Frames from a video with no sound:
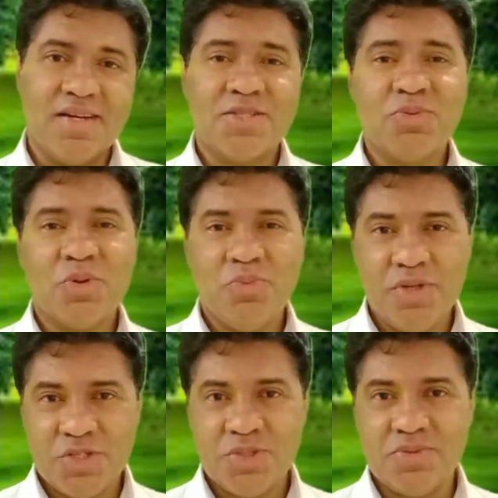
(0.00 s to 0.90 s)
It is what
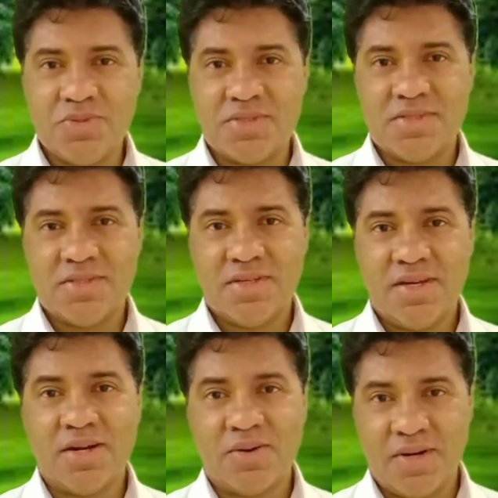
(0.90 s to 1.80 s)
we choose
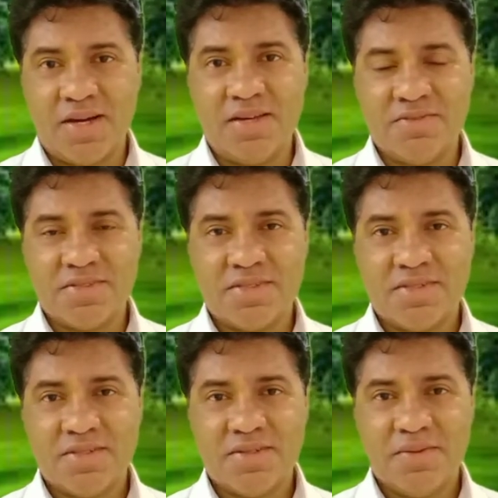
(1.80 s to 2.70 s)
in our
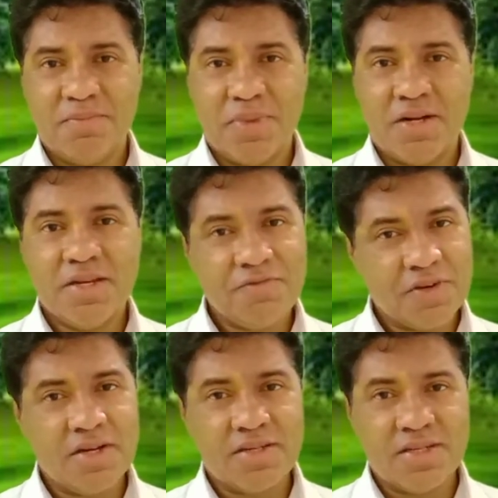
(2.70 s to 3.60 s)
lives.
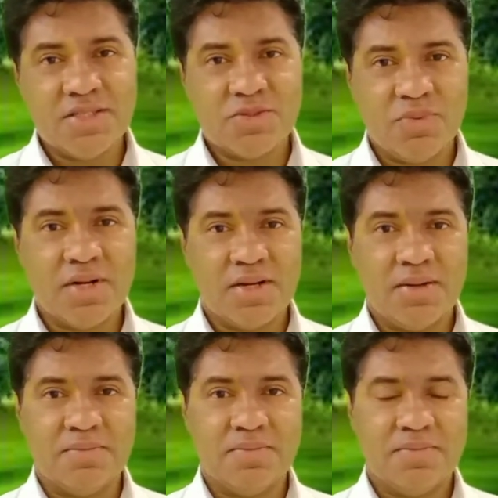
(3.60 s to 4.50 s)
Difficulties will
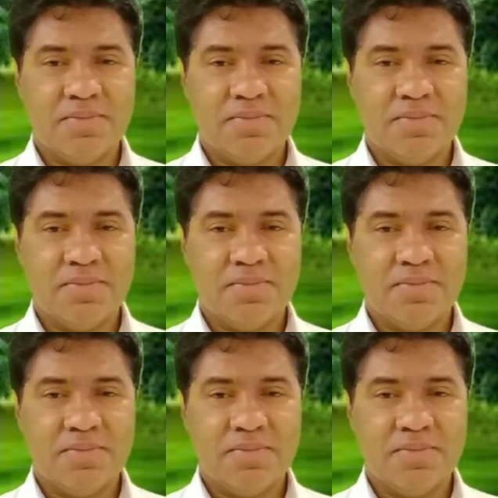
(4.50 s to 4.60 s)
come.